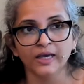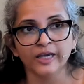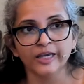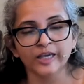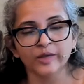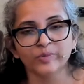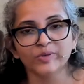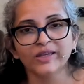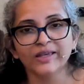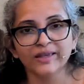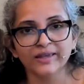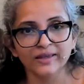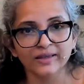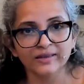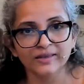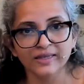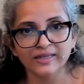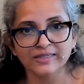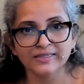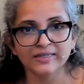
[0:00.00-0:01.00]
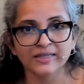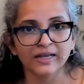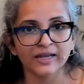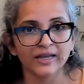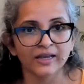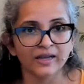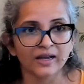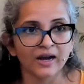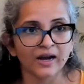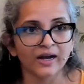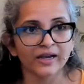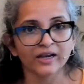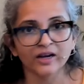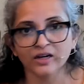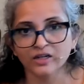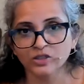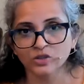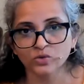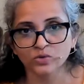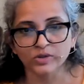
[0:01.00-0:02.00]
keep thinking things like, I
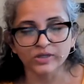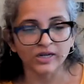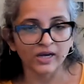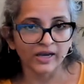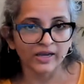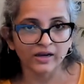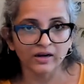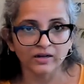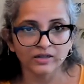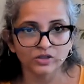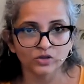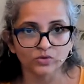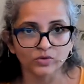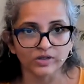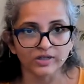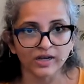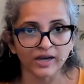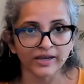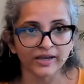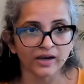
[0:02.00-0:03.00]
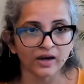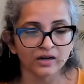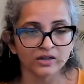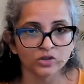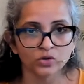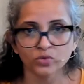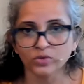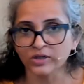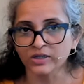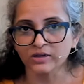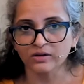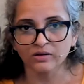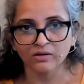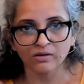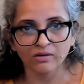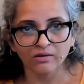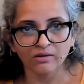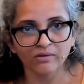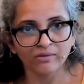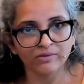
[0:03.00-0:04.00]
can't do it, I can't do it, I can't do it.
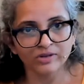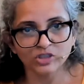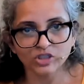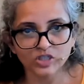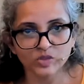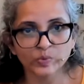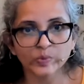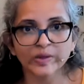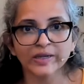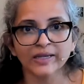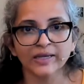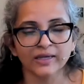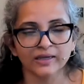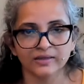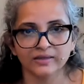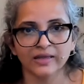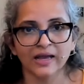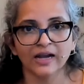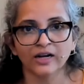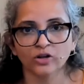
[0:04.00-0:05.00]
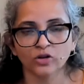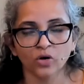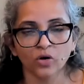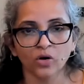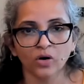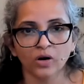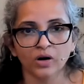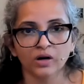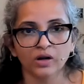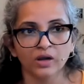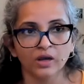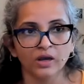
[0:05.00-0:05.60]
We're just spinning in that thought.